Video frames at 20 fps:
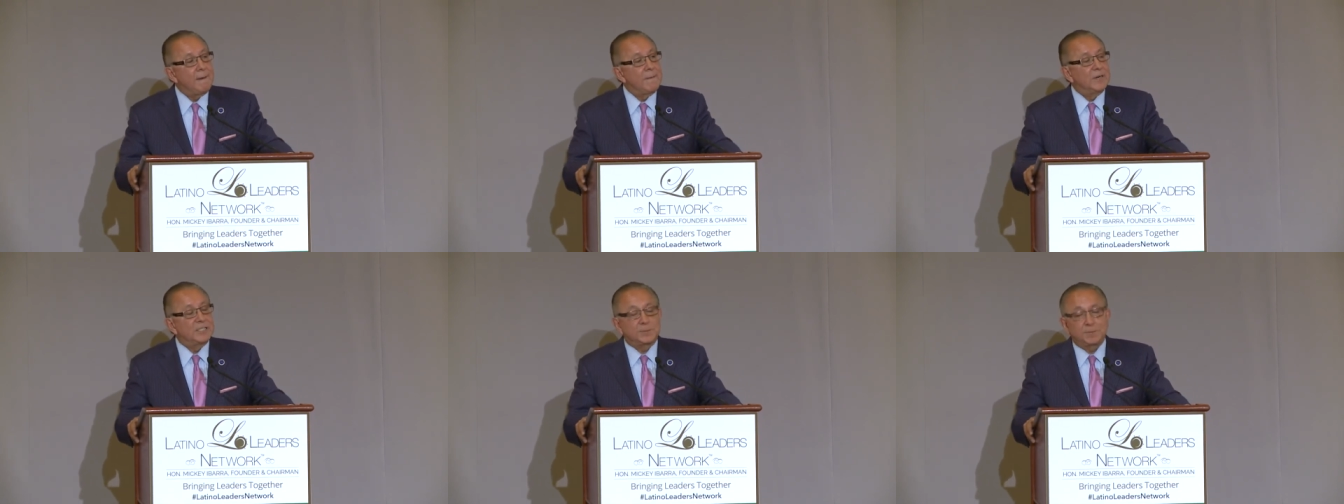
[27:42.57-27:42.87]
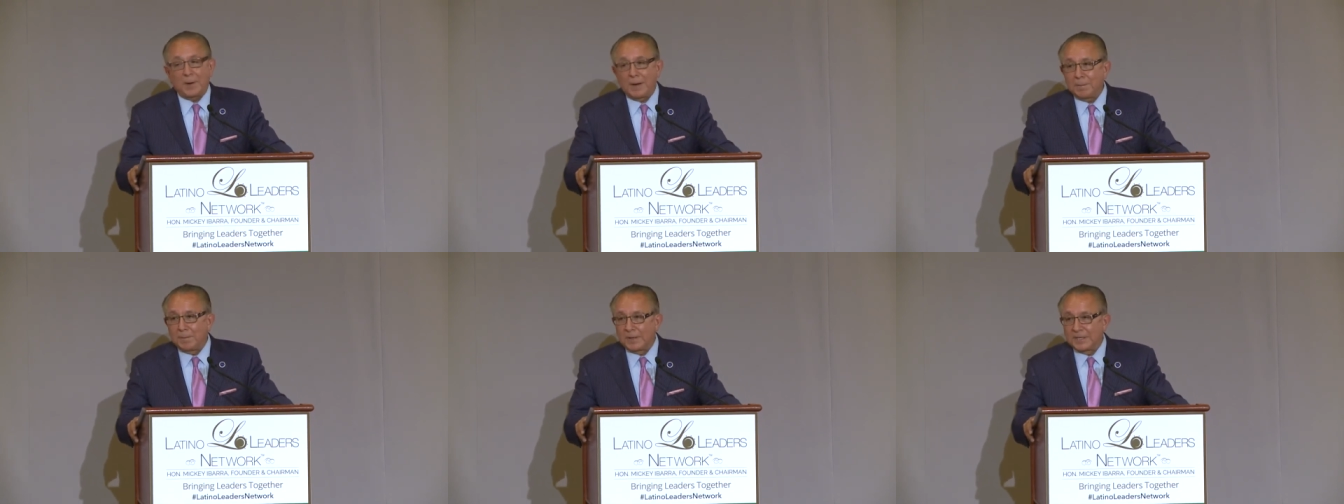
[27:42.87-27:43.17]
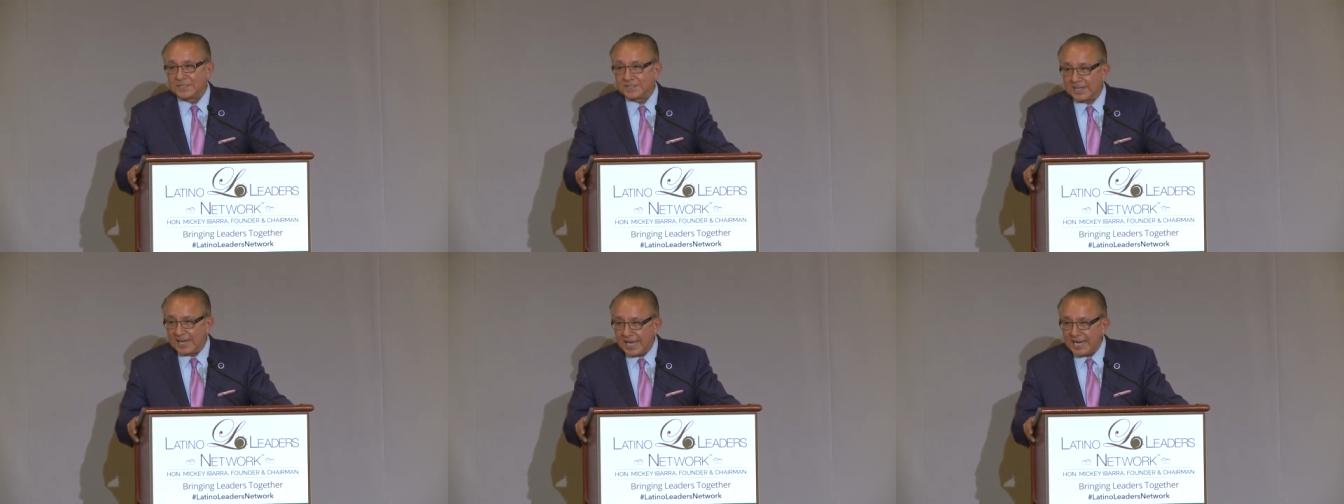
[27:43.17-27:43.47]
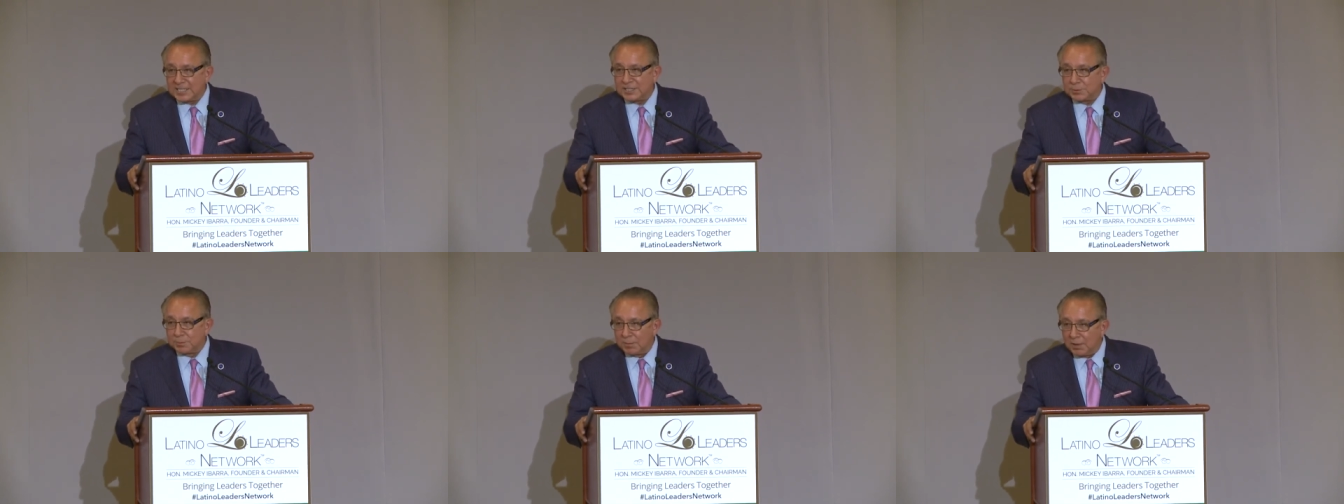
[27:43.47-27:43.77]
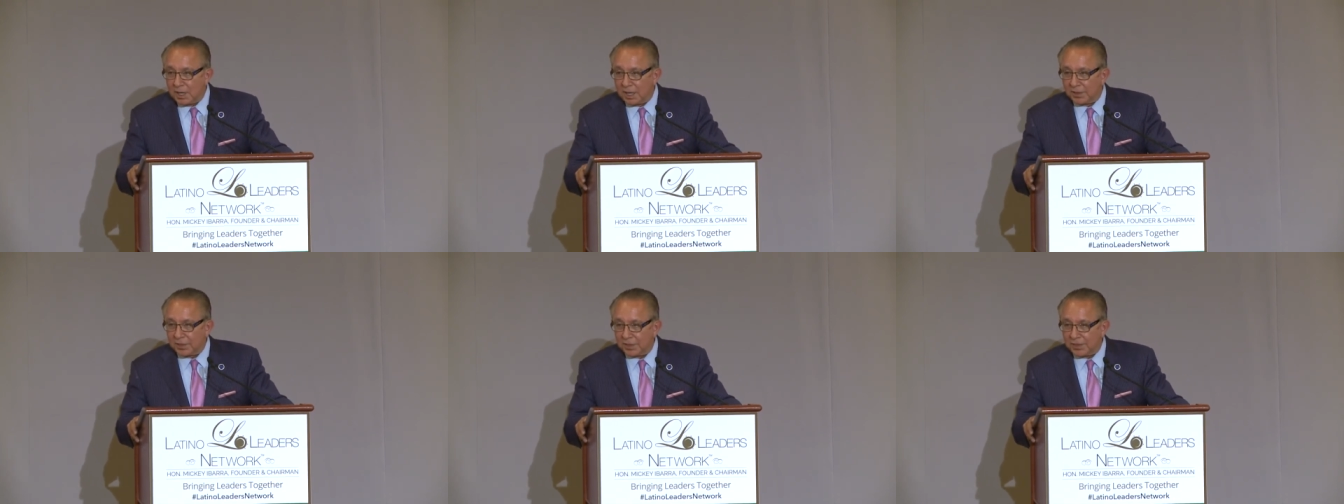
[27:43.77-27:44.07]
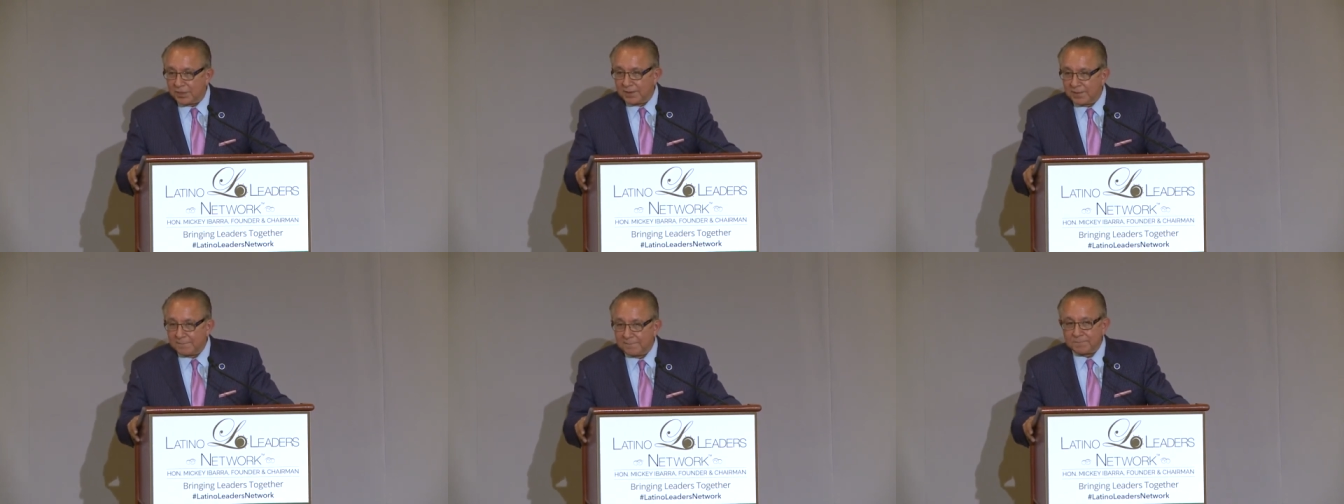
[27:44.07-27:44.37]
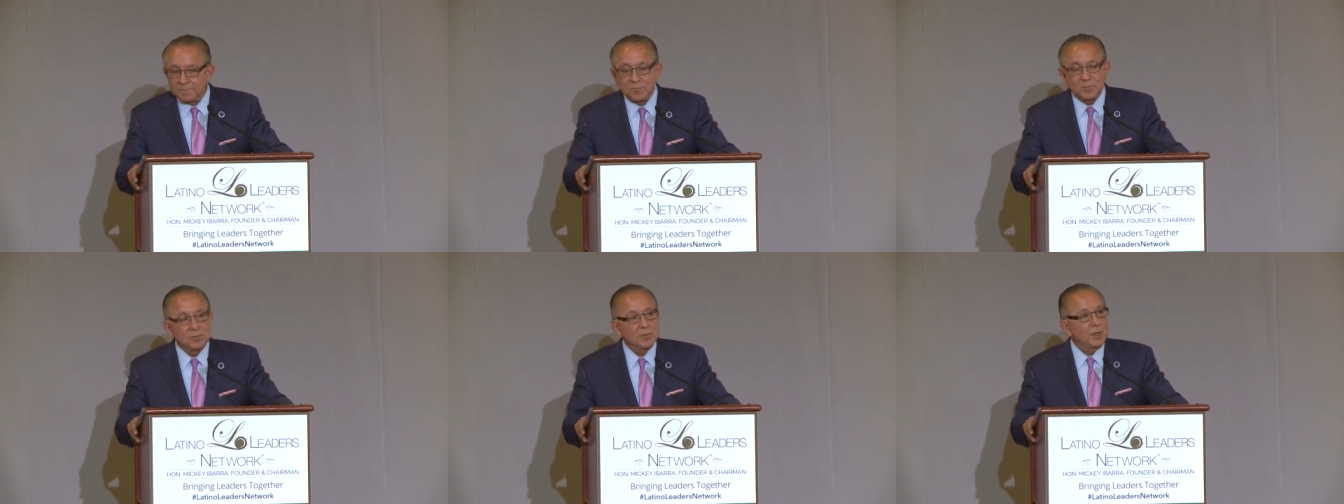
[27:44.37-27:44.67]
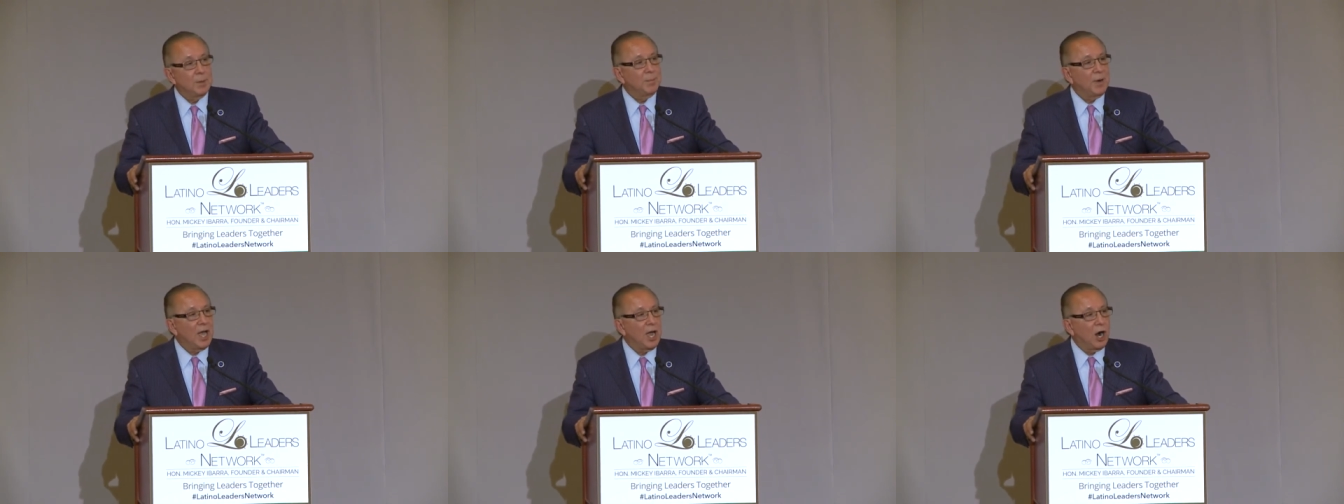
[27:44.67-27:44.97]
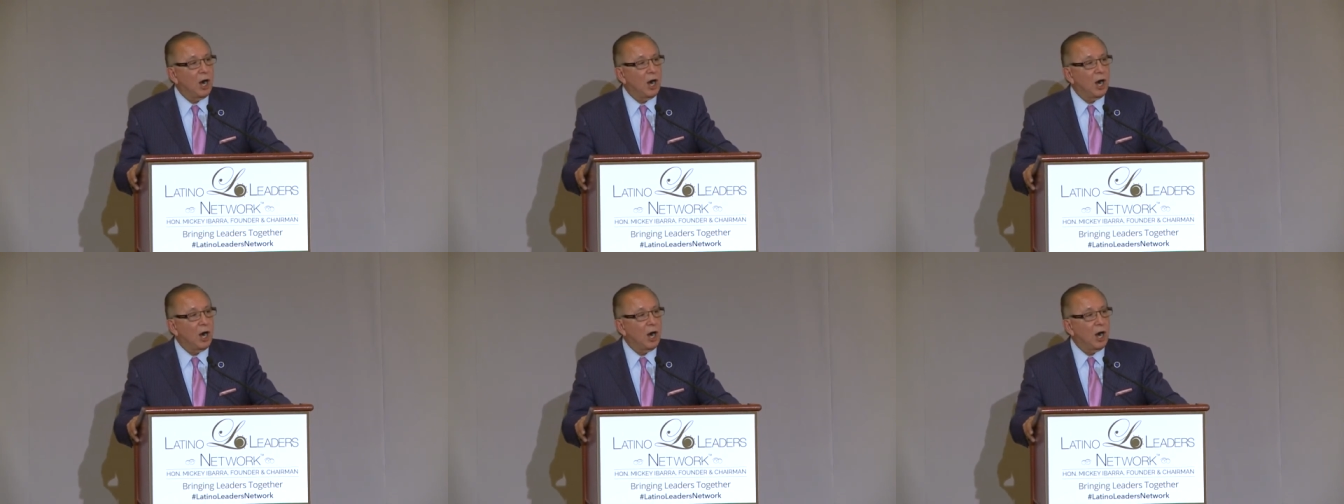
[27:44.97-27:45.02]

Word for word: was published last month by